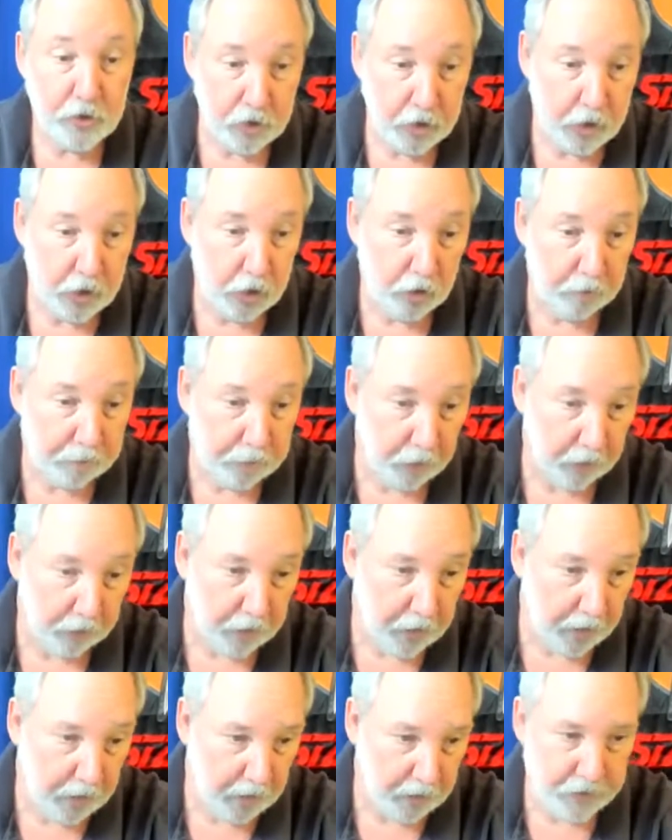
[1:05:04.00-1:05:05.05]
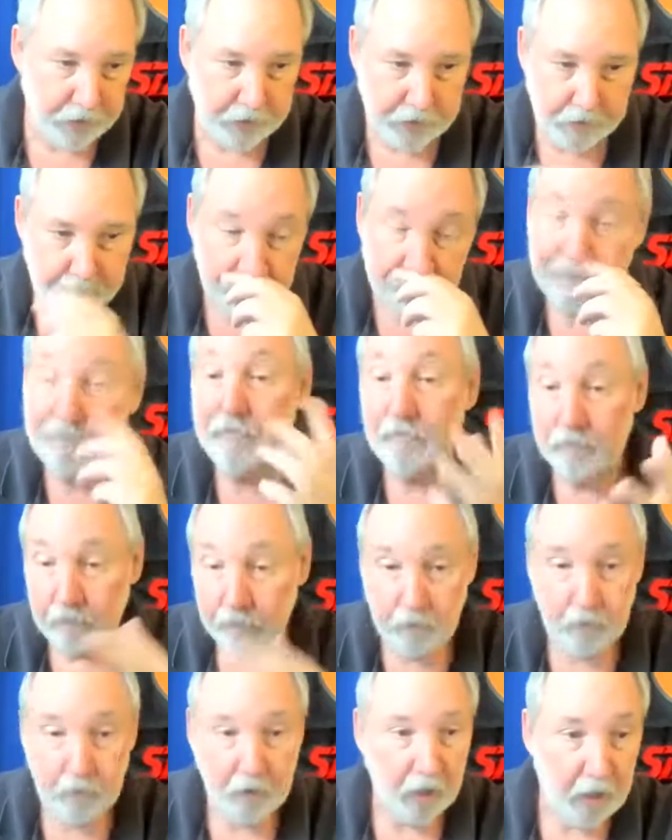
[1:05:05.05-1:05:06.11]
secure protocols.
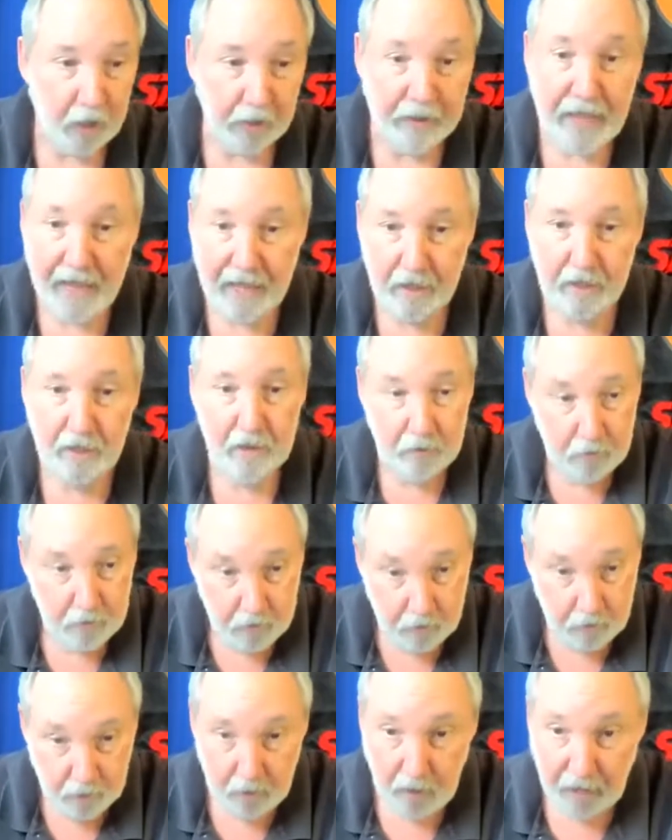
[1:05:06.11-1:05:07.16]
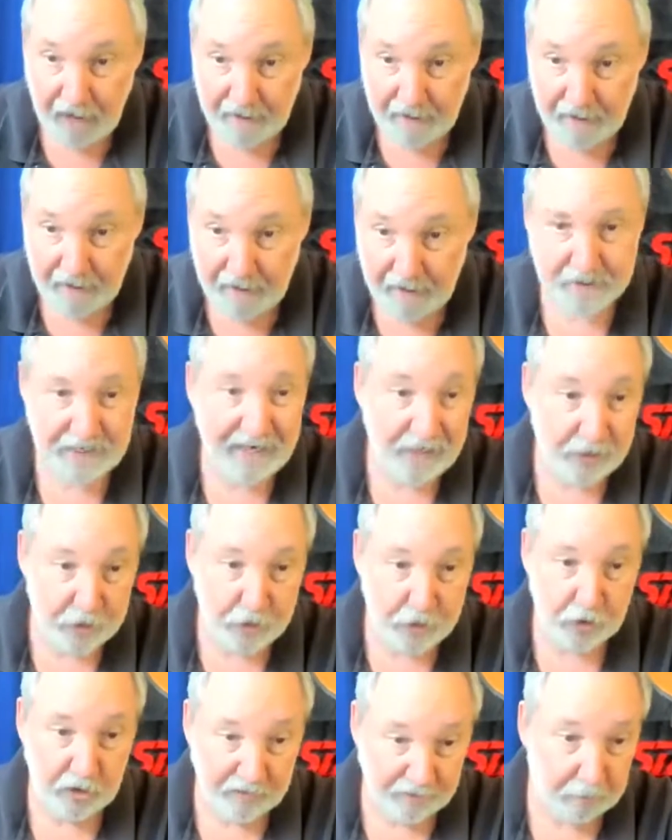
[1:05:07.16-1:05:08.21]
Again, I picked today's
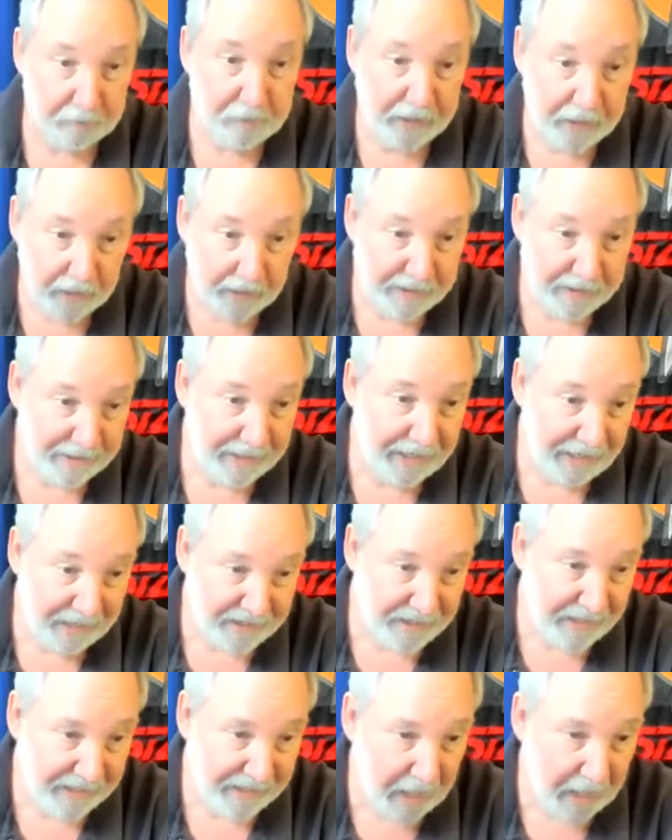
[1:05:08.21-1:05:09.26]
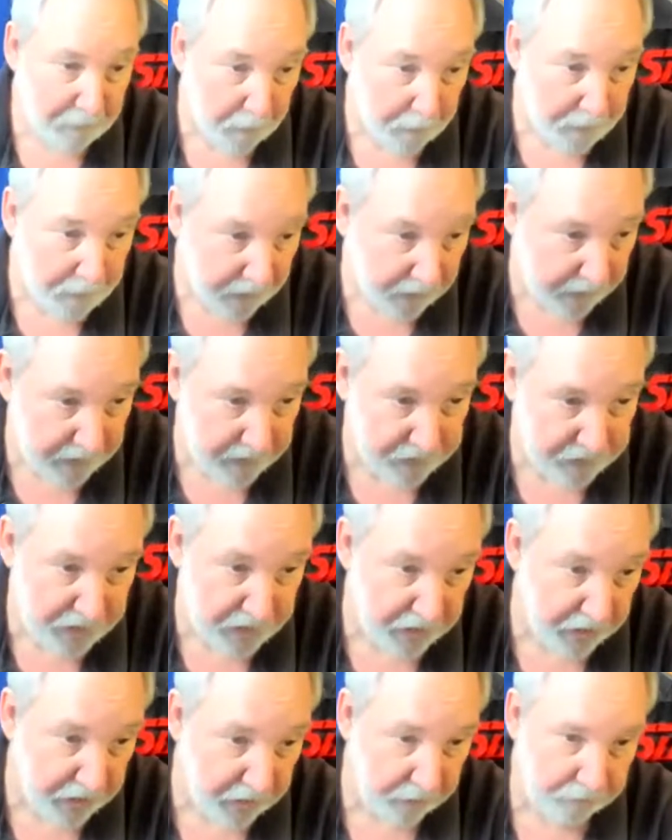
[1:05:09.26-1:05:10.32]
server because it has that capability, the
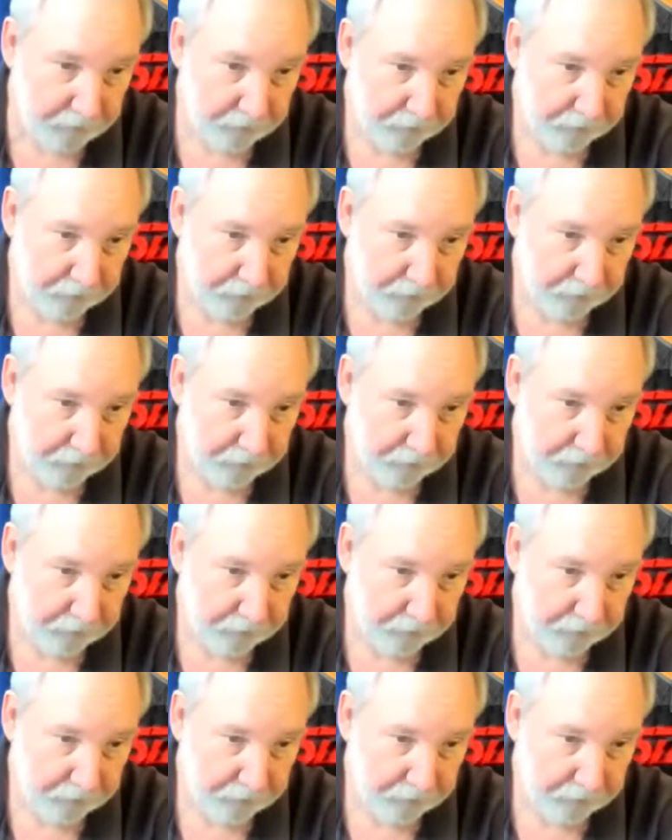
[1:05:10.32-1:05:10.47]
Citadel